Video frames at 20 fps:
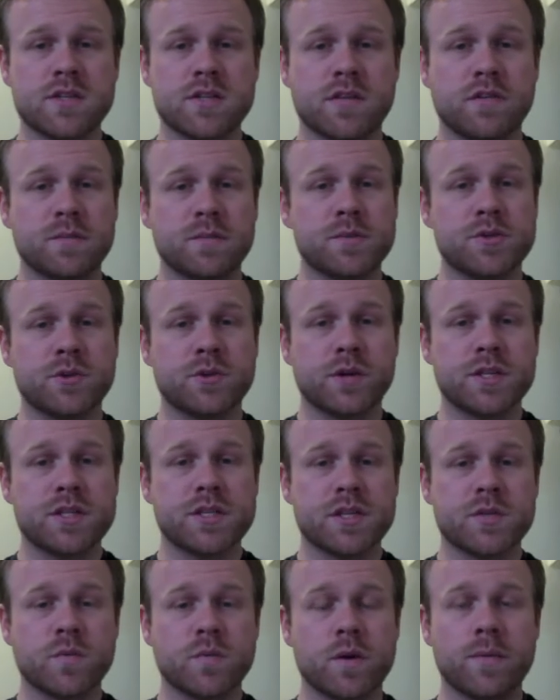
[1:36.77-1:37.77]
So if the majority
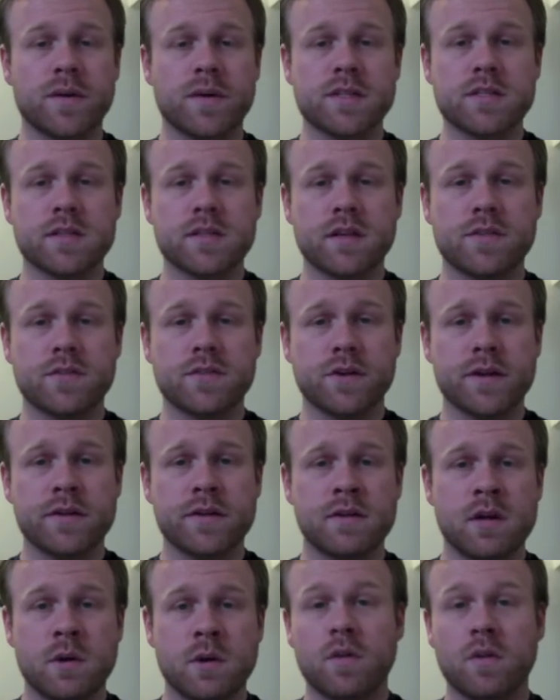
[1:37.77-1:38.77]
says we want slavery,
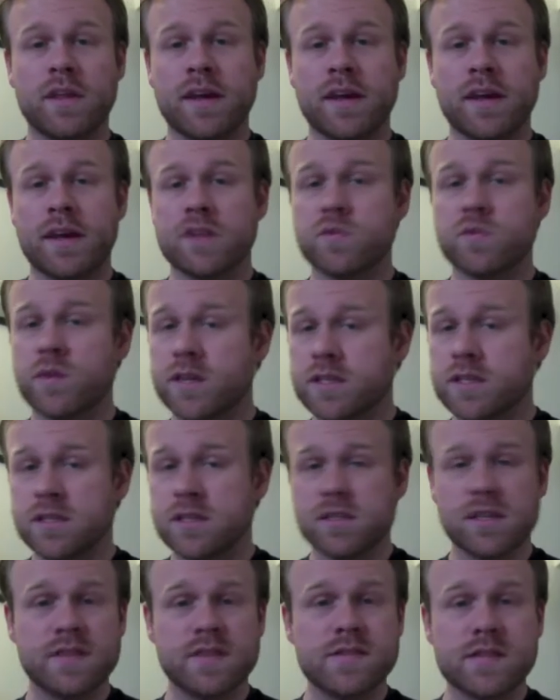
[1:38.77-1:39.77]
well then guess what? It's a
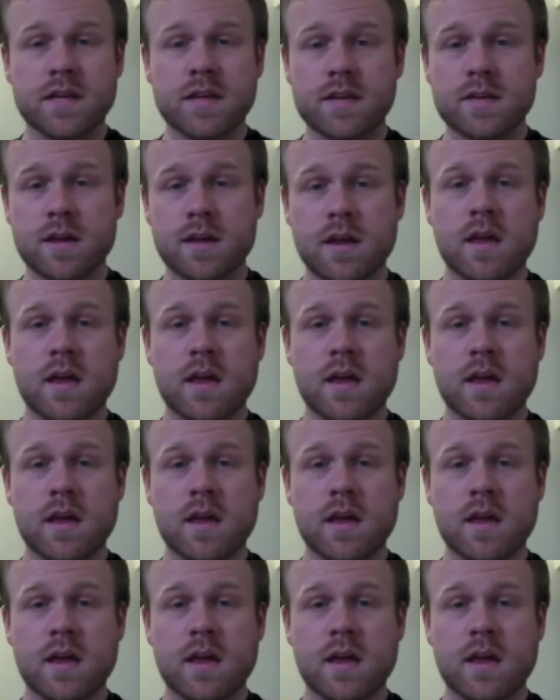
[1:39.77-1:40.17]
slave state.